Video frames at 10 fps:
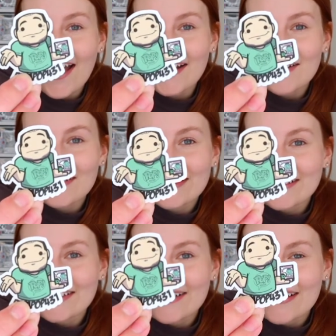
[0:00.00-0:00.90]
I
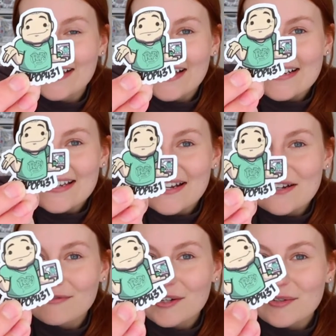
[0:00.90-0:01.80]
will take
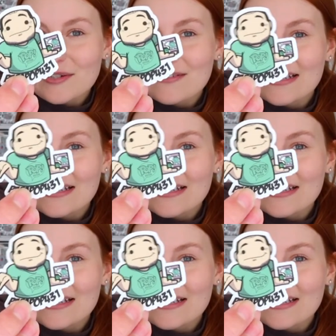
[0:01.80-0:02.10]
a photo of